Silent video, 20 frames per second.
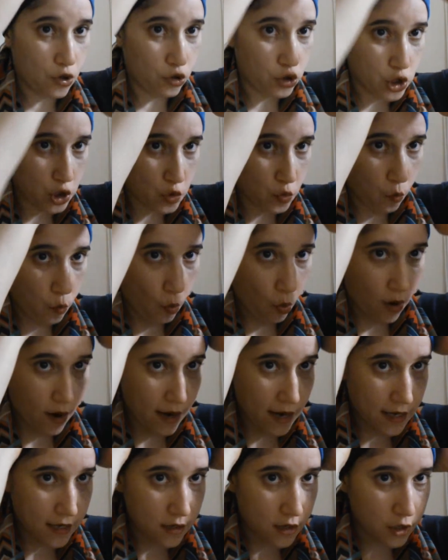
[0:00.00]
just
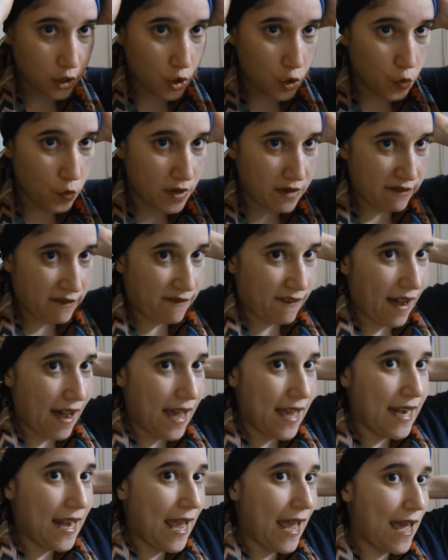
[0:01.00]
one
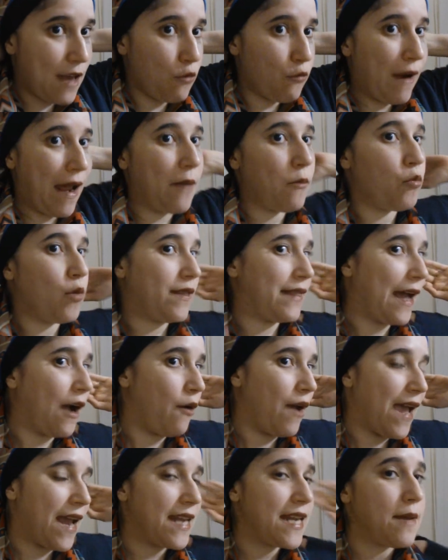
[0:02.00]
unified head wrap
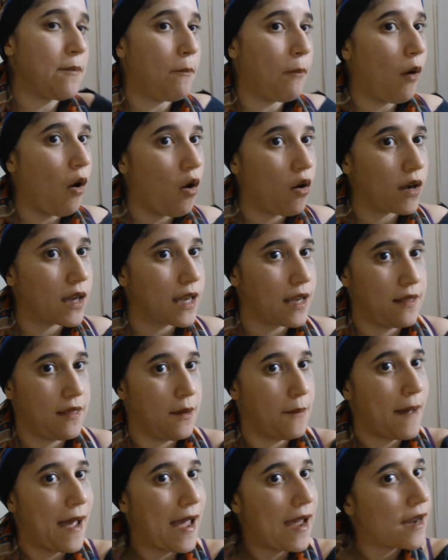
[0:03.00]
without any bulk in
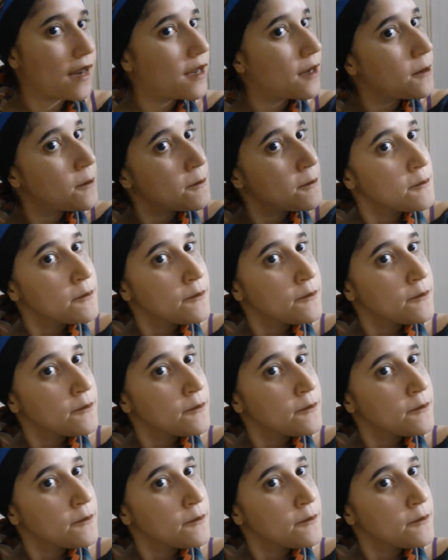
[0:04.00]
the back.